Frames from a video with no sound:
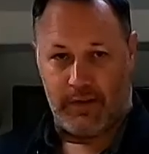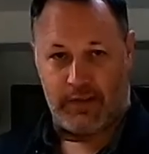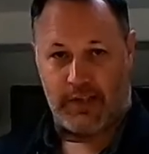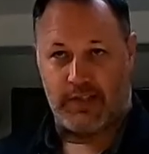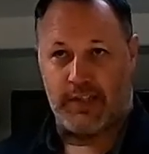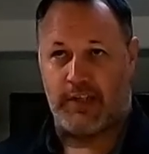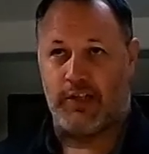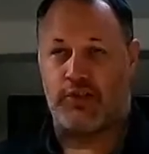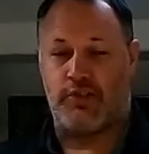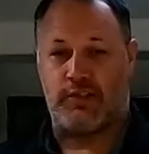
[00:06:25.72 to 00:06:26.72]
in dusty
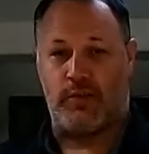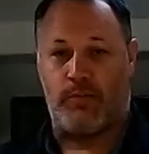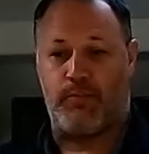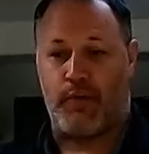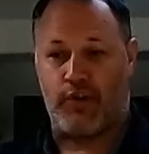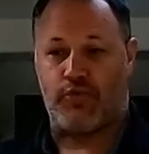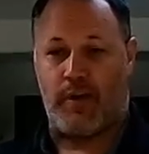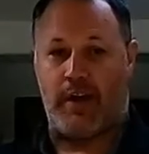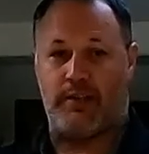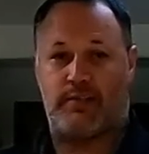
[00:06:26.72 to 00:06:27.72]
conditions, they'll
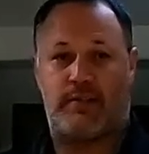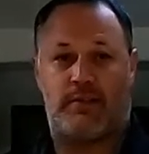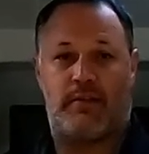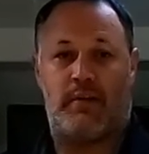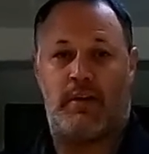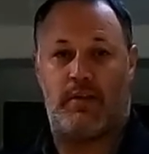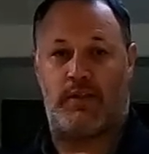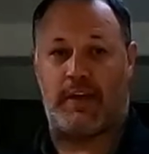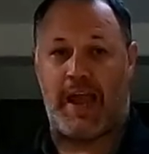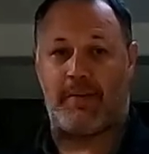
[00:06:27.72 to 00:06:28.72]
pressurize
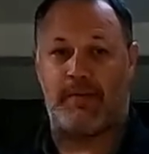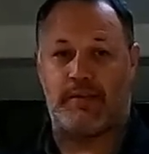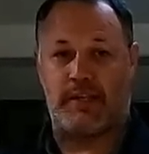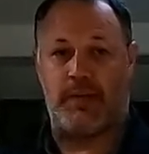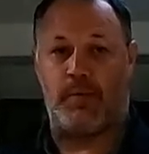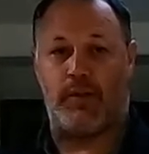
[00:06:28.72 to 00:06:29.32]
the cabin to keep all